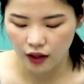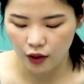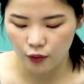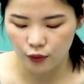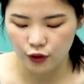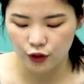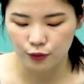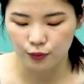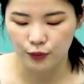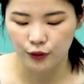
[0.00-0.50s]

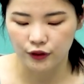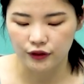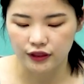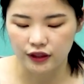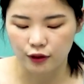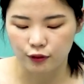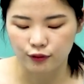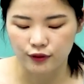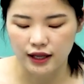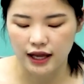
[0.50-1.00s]
you put
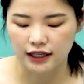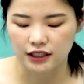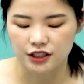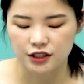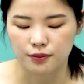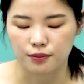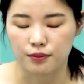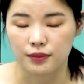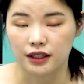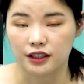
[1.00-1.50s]
the
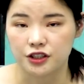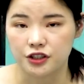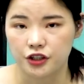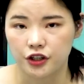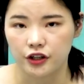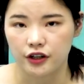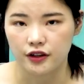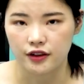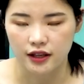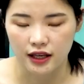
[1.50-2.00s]
reaction
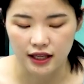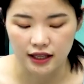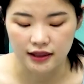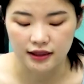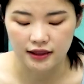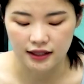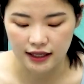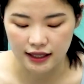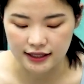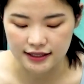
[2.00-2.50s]
mixture
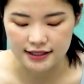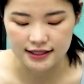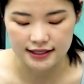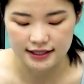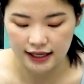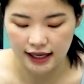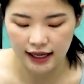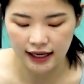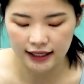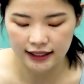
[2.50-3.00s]

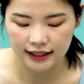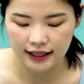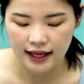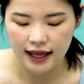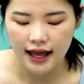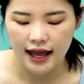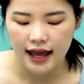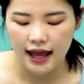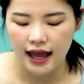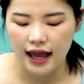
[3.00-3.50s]
inside
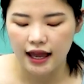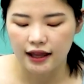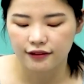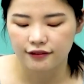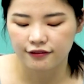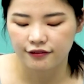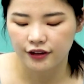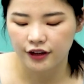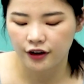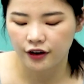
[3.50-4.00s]
and
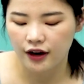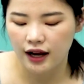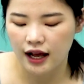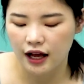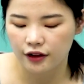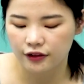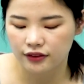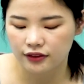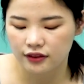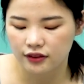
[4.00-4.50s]
figure
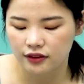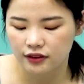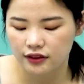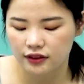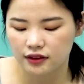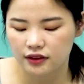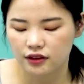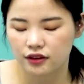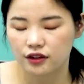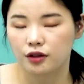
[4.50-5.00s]
out
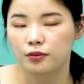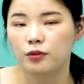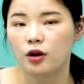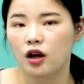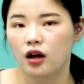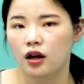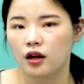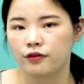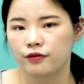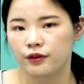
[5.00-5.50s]

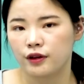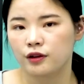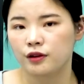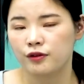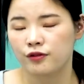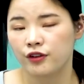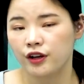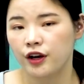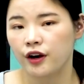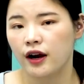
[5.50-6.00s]

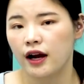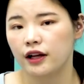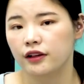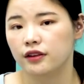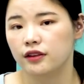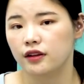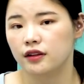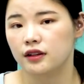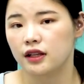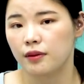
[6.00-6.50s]

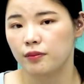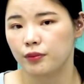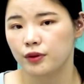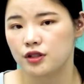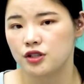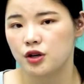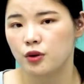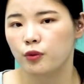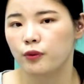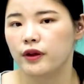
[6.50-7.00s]
the
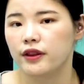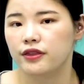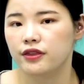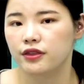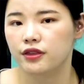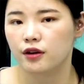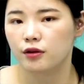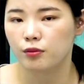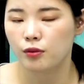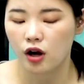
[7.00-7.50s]
temperature with
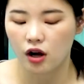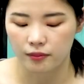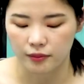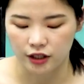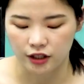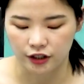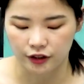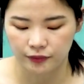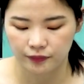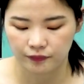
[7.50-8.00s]

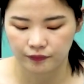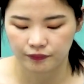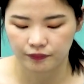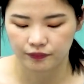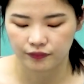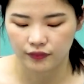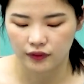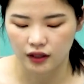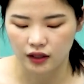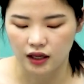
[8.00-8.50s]
thermometer
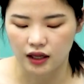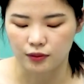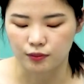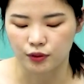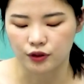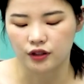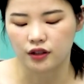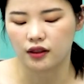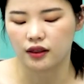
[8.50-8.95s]
and put the